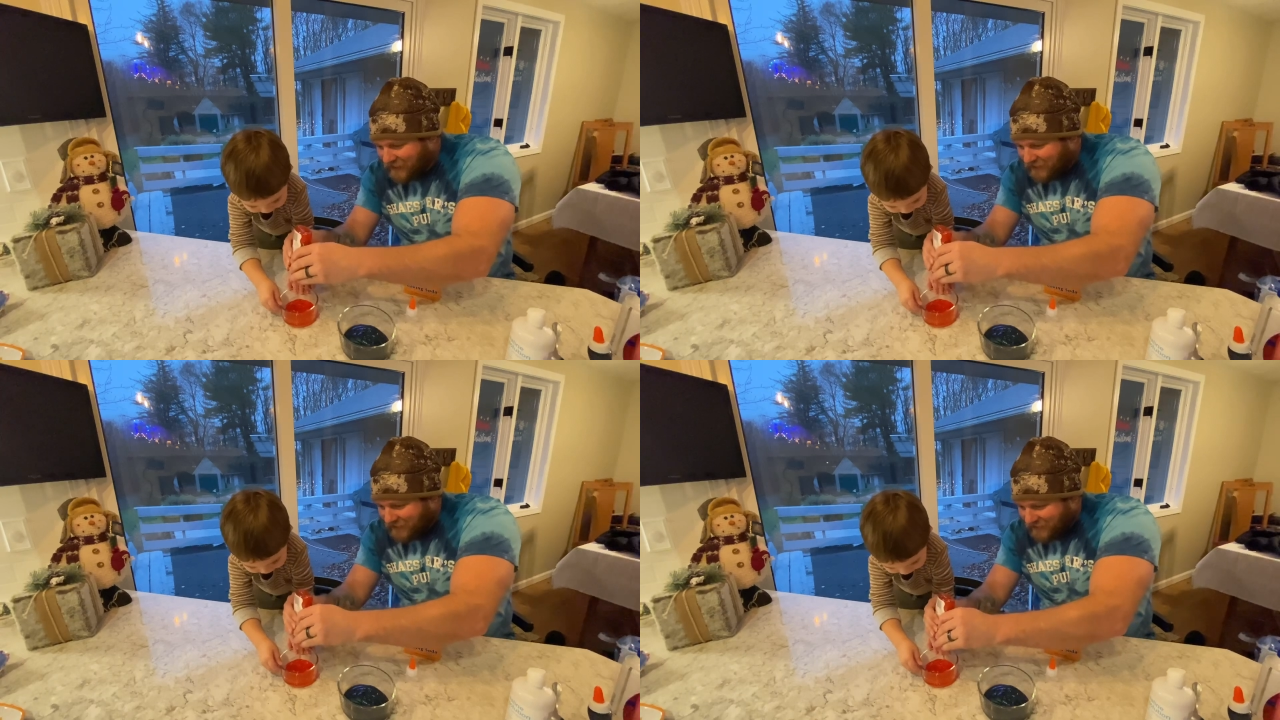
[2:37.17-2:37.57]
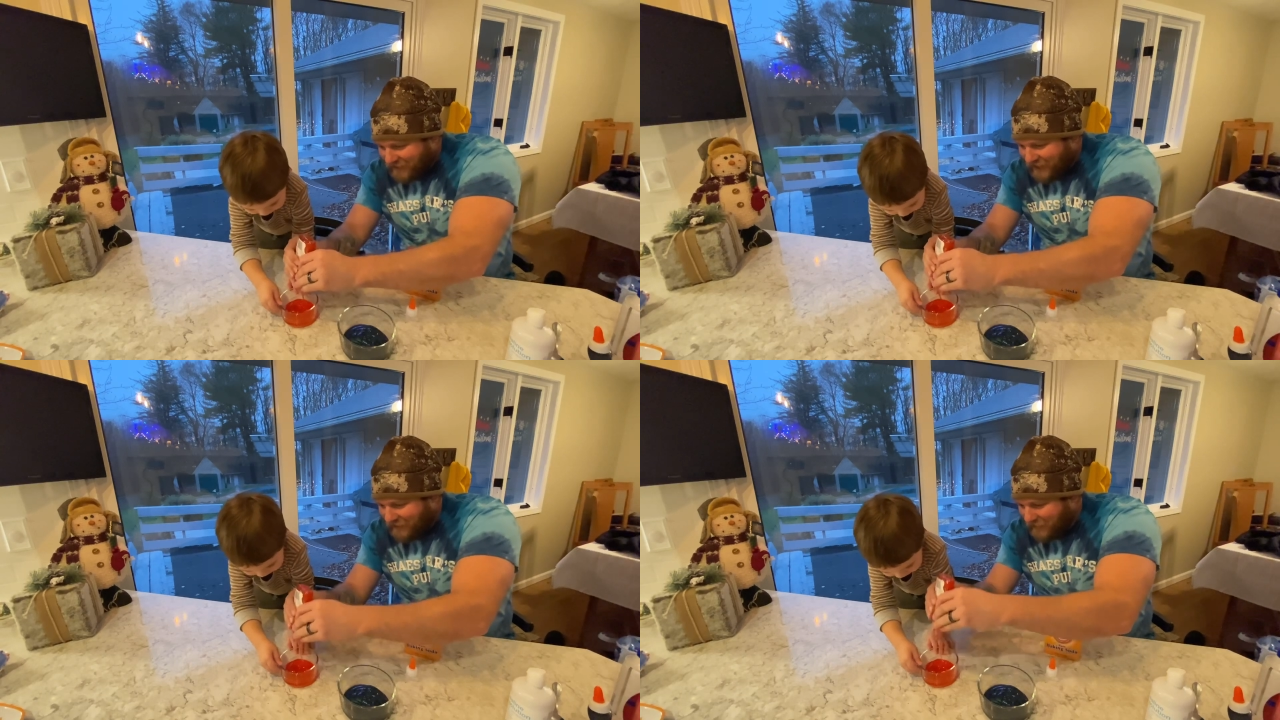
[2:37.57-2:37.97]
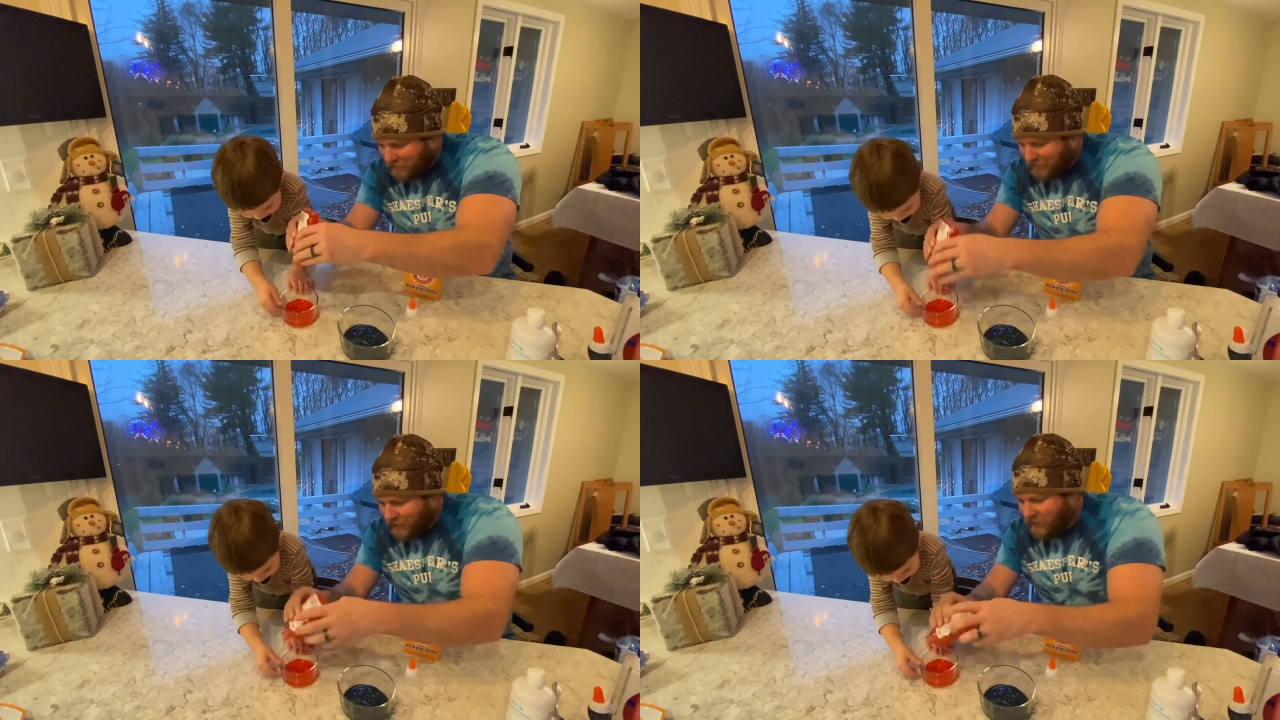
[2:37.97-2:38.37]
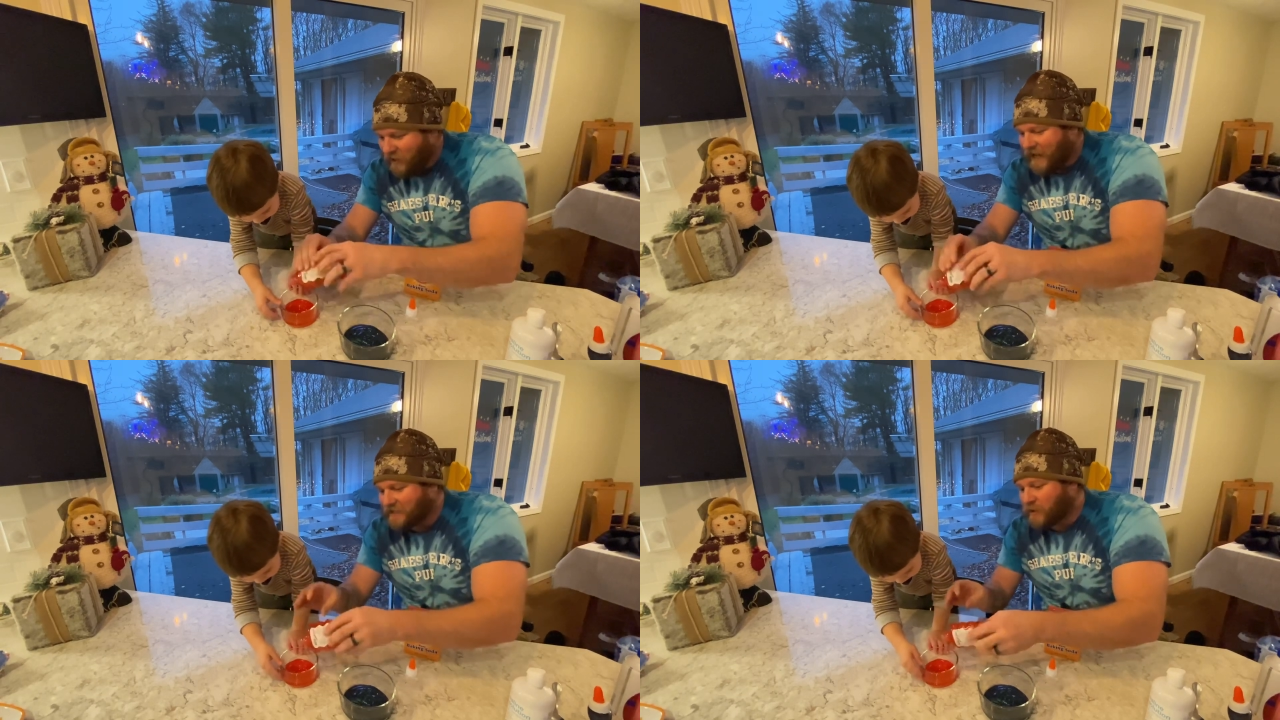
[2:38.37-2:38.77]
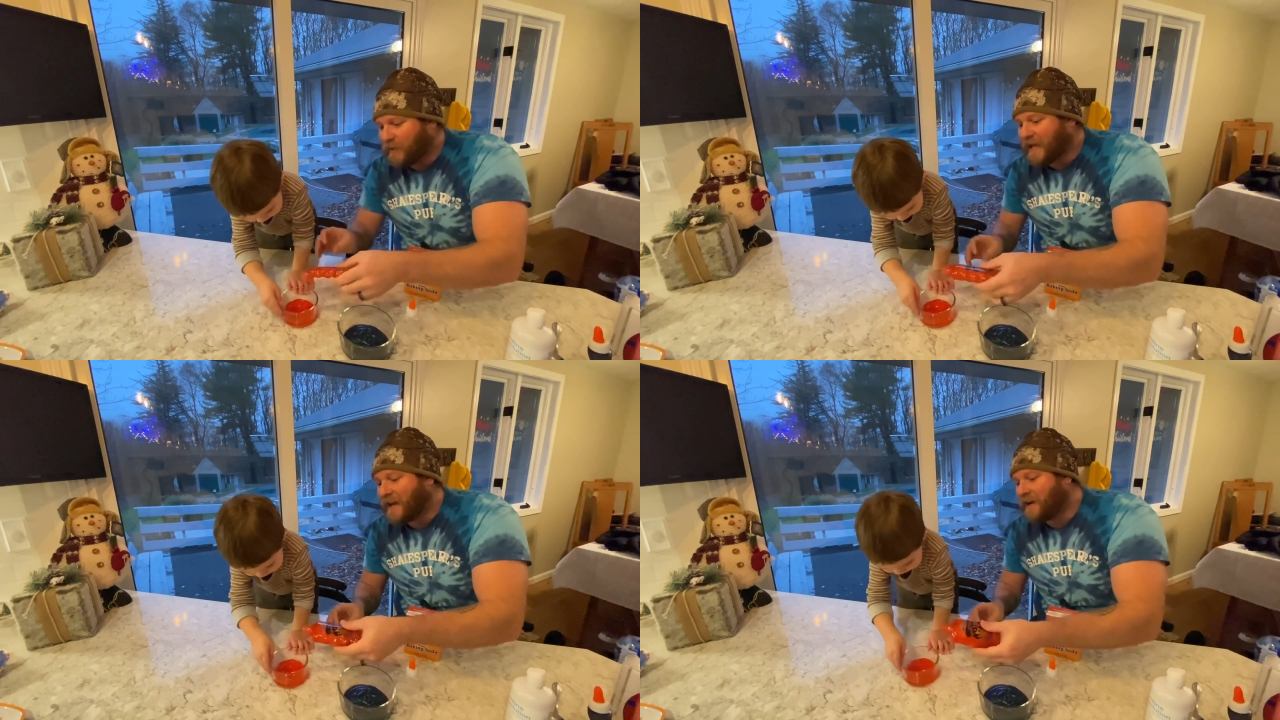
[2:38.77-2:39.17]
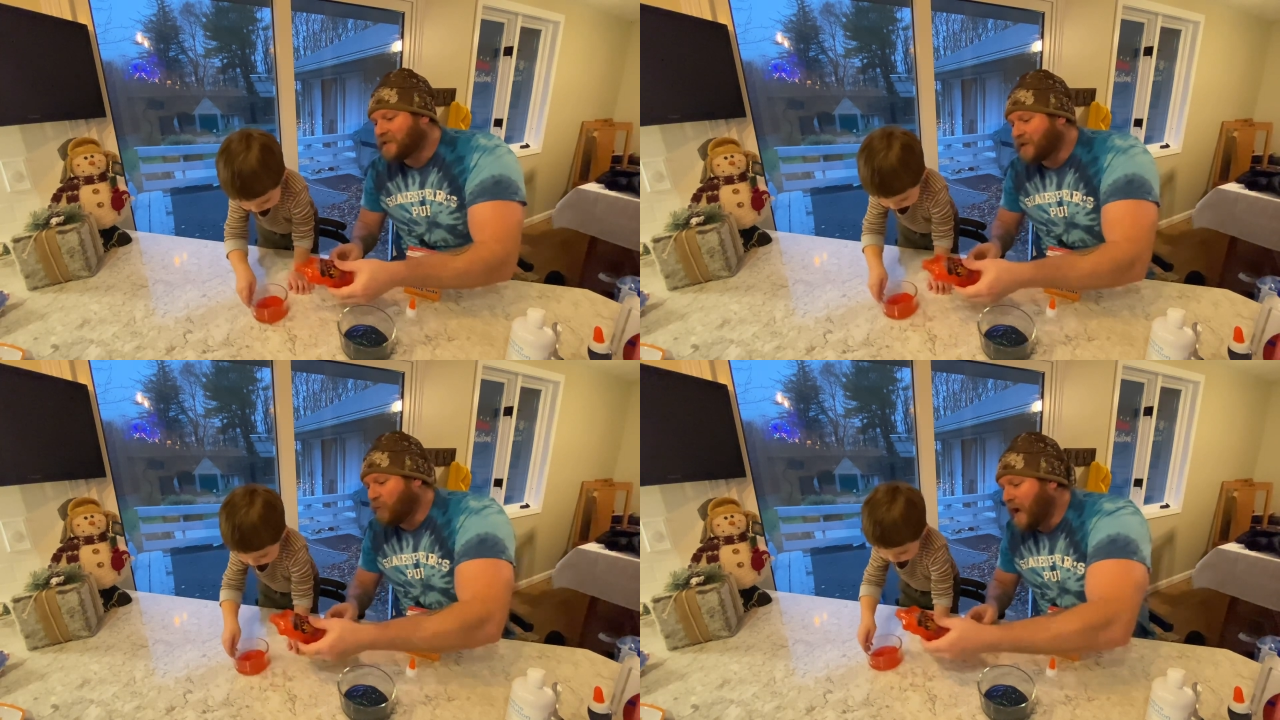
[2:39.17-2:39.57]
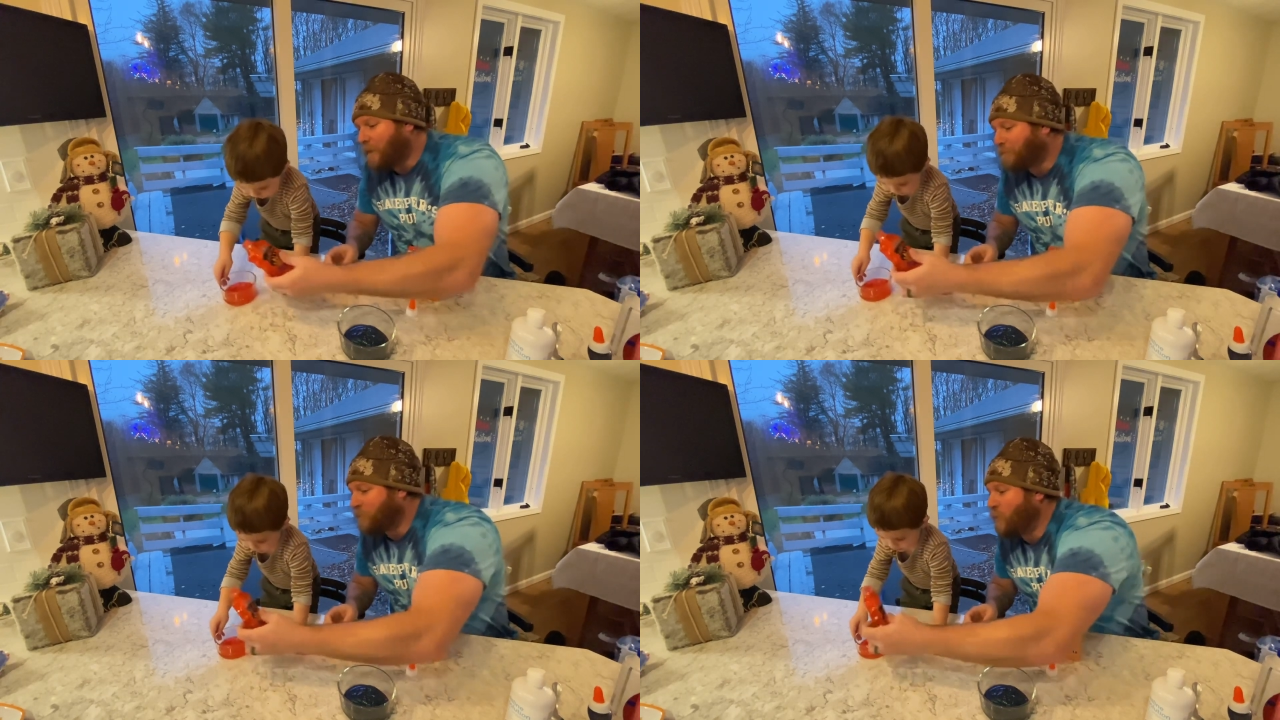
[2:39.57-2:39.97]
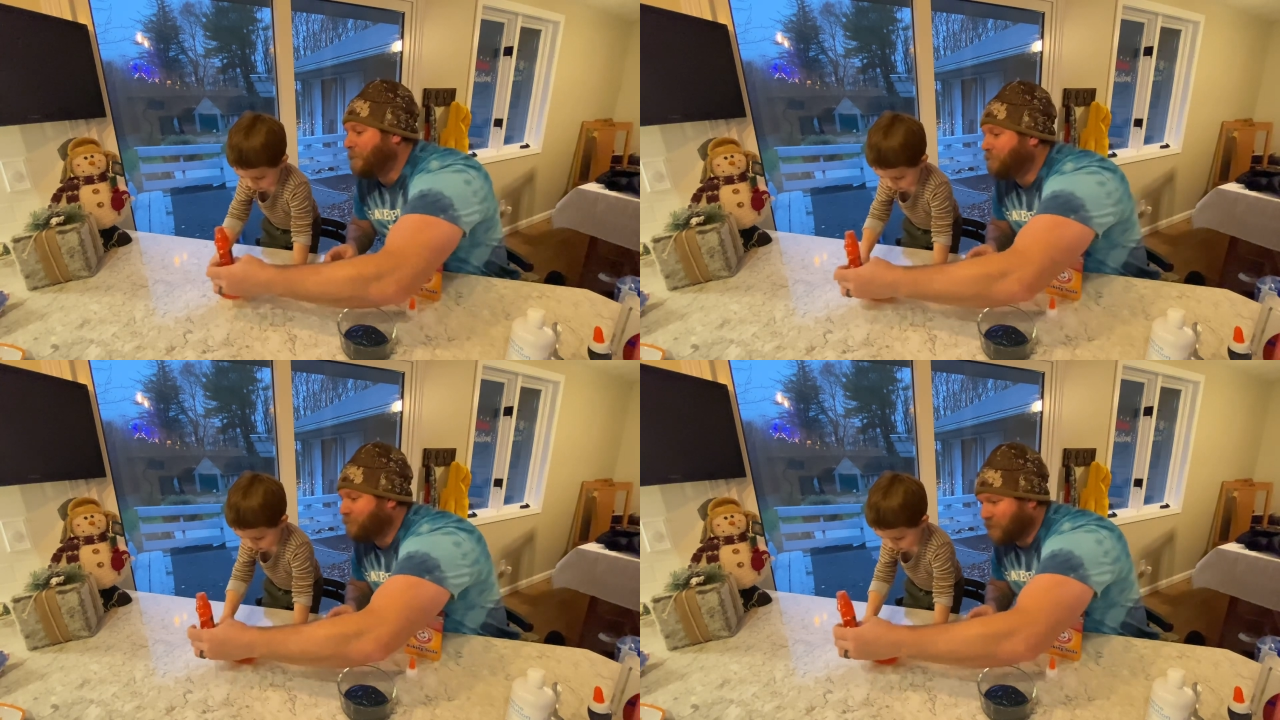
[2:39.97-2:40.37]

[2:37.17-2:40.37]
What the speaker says: Okay. All right, so we got our, whoop.